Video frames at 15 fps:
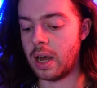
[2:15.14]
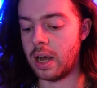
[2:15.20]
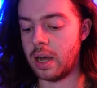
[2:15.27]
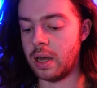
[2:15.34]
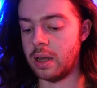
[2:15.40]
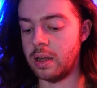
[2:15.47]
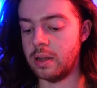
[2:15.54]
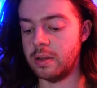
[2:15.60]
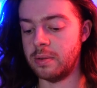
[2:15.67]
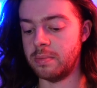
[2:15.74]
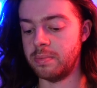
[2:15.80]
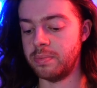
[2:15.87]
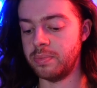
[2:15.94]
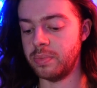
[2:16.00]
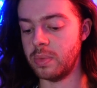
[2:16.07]

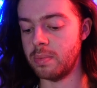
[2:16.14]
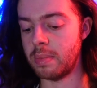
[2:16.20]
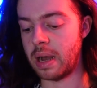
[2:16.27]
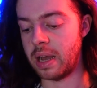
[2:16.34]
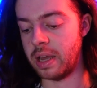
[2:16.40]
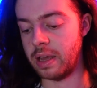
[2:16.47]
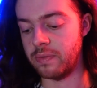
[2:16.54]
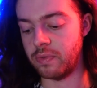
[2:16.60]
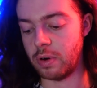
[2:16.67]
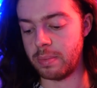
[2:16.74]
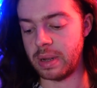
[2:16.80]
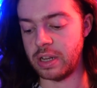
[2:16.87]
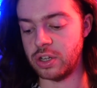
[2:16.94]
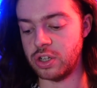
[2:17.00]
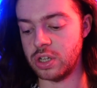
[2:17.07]
My
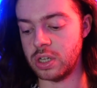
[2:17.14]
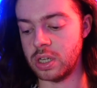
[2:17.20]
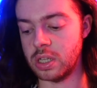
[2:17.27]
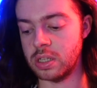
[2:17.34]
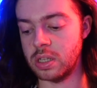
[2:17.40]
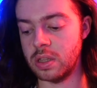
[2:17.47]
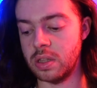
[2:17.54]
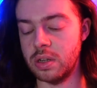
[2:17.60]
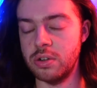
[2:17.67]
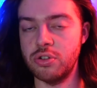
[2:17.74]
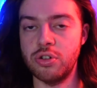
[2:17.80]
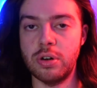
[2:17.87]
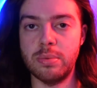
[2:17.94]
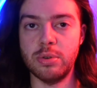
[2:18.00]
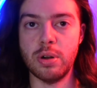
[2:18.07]
information is in the
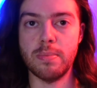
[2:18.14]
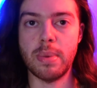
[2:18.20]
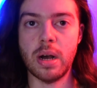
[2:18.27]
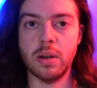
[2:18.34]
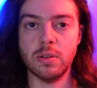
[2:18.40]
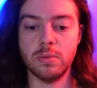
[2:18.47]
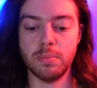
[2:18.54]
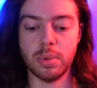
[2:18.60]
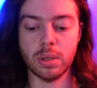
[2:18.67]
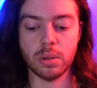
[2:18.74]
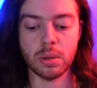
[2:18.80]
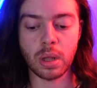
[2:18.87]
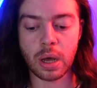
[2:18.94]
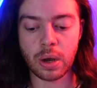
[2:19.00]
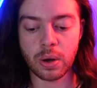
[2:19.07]
description box
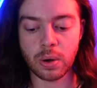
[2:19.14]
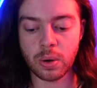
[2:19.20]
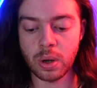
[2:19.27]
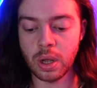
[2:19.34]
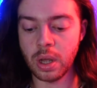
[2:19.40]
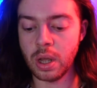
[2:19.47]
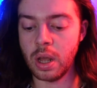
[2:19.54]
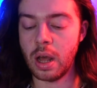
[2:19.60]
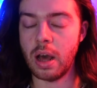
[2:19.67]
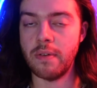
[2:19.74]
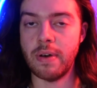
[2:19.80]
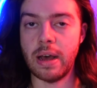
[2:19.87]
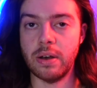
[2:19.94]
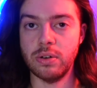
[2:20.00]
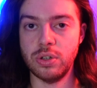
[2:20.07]
below of
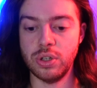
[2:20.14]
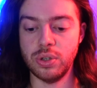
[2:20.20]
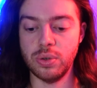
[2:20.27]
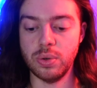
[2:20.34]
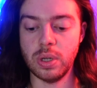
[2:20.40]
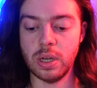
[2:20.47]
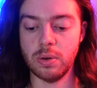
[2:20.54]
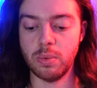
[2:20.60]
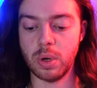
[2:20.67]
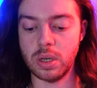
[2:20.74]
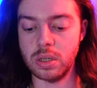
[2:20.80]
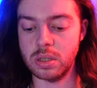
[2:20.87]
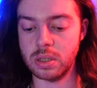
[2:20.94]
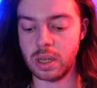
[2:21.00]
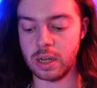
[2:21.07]
how to get
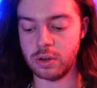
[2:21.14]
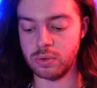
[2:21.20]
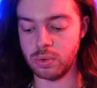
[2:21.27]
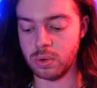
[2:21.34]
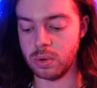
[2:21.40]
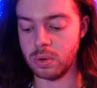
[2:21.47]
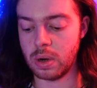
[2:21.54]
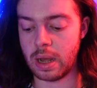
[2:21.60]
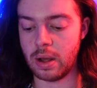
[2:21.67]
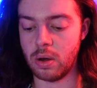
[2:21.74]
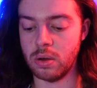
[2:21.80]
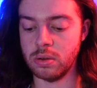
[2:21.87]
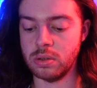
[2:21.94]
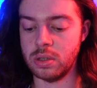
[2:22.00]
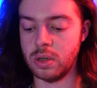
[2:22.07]
one scheduled. I
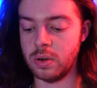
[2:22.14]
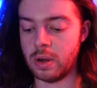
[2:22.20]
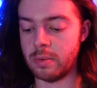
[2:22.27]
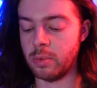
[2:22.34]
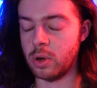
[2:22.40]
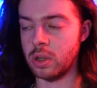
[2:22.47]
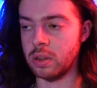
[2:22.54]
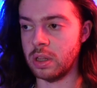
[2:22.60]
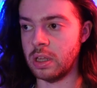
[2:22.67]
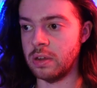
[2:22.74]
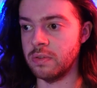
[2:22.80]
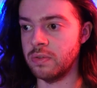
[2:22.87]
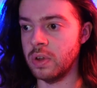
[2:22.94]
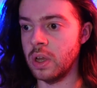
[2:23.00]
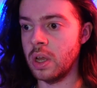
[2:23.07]
also am going to
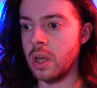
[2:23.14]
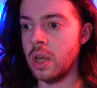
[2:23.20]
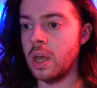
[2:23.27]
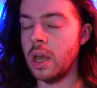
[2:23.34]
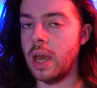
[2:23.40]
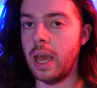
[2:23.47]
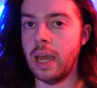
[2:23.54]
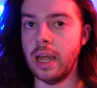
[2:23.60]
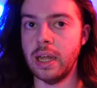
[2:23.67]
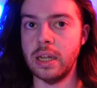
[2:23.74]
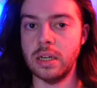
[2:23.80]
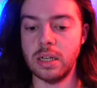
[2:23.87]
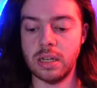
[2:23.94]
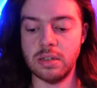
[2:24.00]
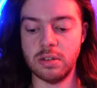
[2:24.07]
leave a
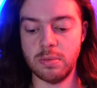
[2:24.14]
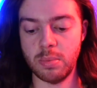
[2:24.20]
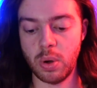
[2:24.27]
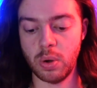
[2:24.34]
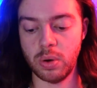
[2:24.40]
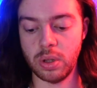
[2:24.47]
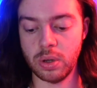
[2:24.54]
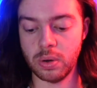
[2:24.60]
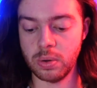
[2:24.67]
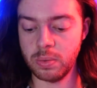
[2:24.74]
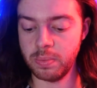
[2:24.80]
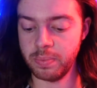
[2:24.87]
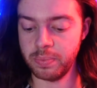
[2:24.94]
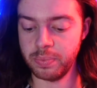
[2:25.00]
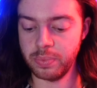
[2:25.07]
testimonial,
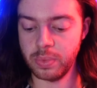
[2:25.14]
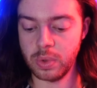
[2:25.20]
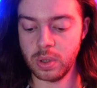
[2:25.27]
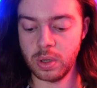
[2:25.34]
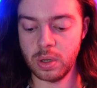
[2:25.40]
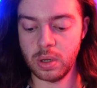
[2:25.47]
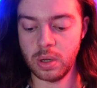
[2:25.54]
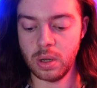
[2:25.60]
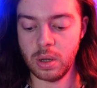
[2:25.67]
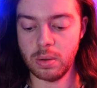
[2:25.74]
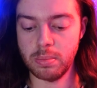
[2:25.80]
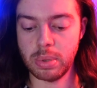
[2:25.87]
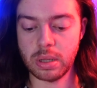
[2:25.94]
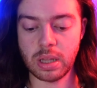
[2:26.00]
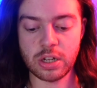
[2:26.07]

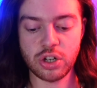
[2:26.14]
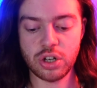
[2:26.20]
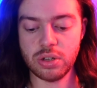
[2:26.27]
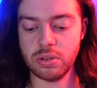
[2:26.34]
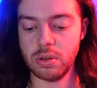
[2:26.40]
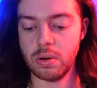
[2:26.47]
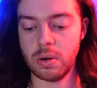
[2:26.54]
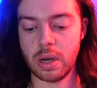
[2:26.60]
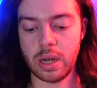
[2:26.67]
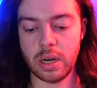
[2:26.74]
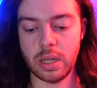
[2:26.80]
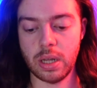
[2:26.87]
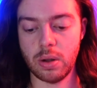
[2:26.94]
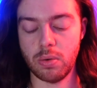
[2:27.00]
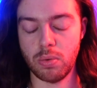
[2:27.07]
but let's just go ahead
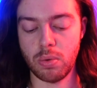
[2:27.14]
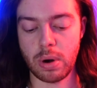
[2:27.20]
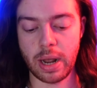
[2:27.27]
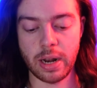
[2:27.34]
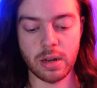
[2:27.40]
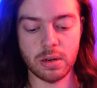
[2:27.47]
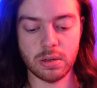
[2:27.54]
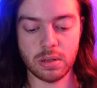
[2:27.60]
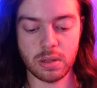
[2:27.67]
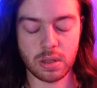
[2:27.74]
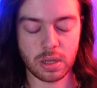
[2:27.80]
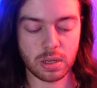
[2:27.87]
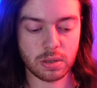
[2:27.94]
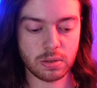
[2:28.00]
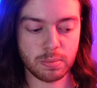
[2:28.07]
and get right into
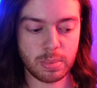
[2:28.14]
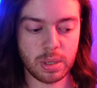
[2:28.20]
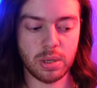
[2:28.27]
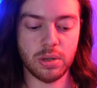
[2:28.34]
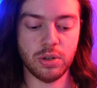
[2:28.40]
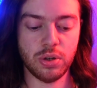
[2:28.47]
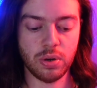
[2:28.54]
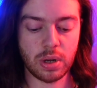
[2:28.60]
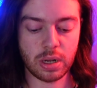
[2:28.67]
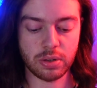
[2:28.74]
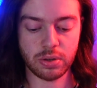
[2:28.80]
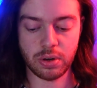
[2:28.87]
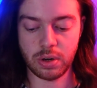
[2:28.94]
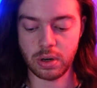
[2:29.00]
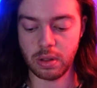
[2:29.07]
this because you guys
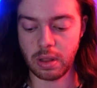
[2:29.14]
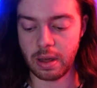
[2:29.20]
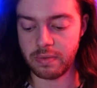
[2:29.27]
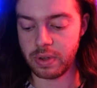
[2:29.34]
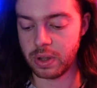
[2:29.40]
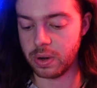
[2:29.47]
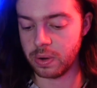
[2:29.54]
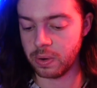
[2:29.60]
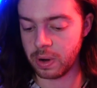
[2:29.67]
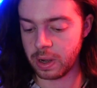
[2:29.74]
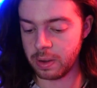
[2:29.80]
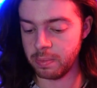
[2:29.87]
are going to love it. Okay.